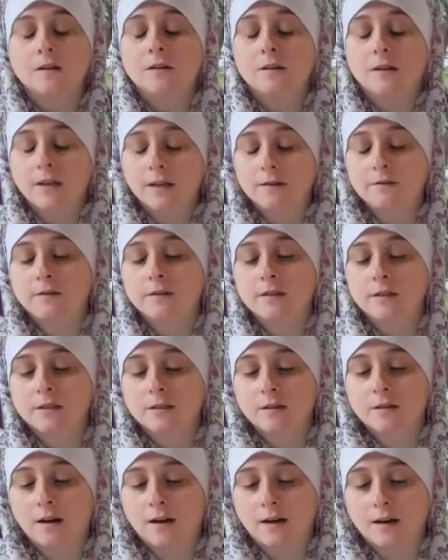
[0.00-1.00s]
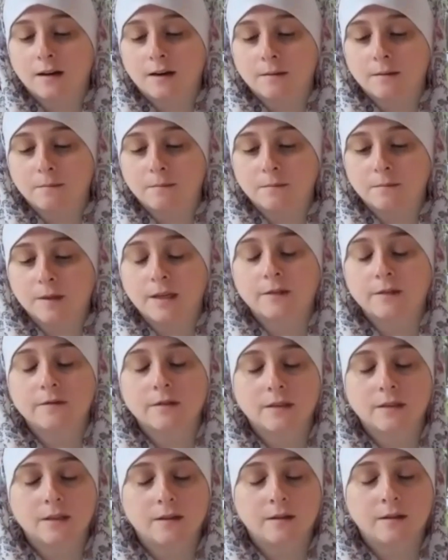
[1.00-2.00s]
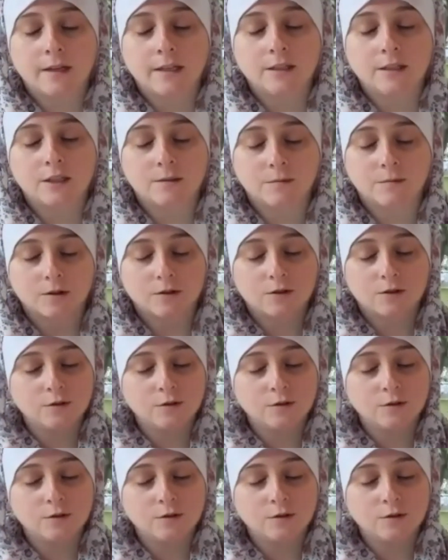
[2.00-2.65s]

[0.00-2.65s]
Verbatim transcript: gives Ninshubur